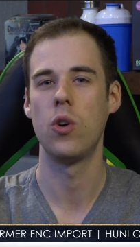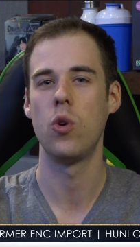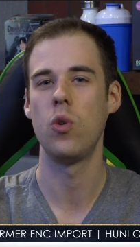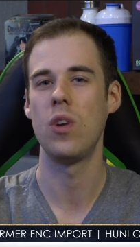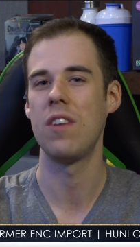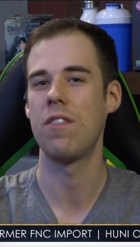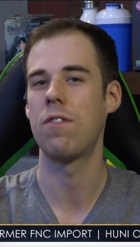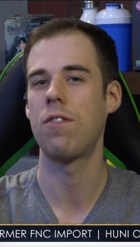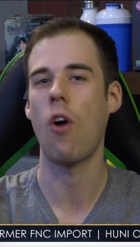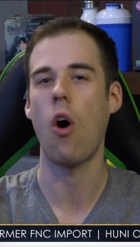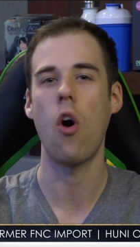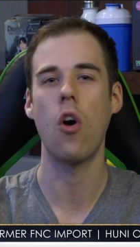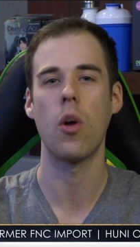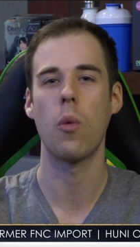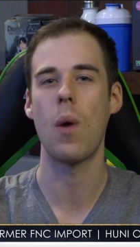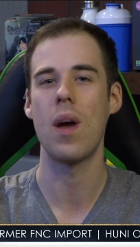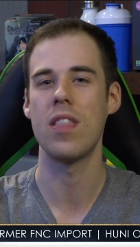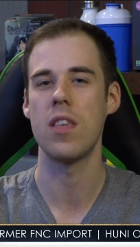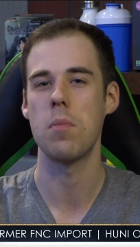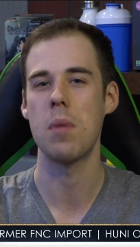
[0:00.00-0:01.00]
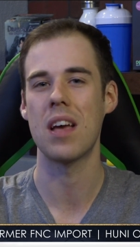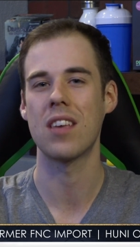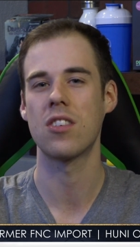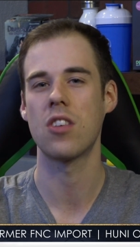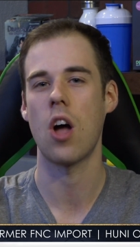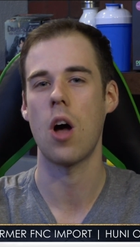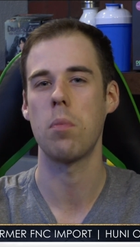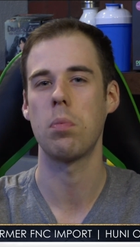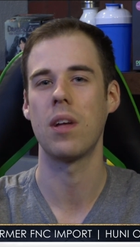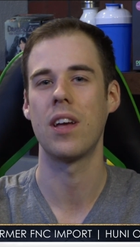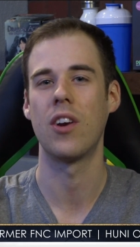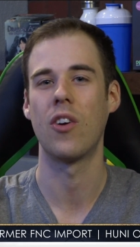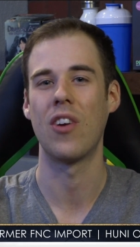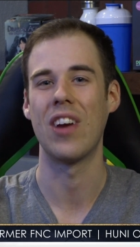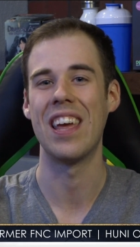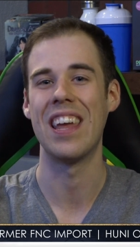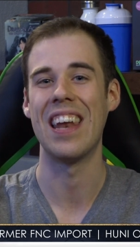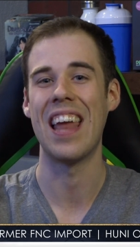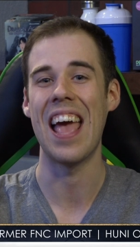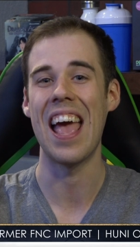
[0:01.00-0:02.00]
Hootie far and away the best top
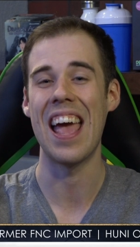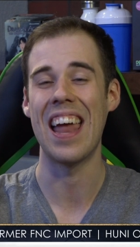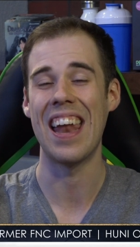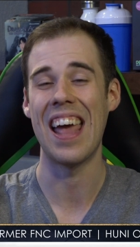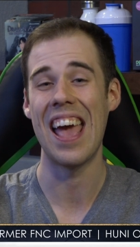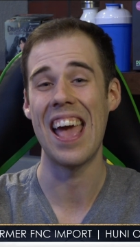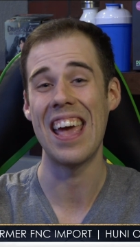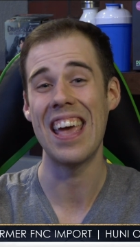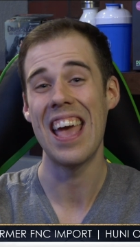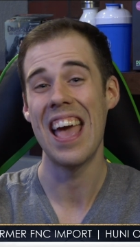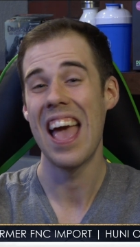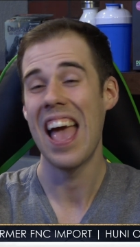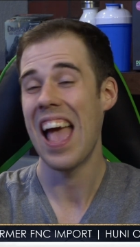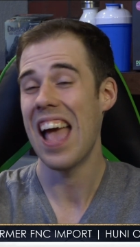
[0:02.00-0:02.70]
laner in NA,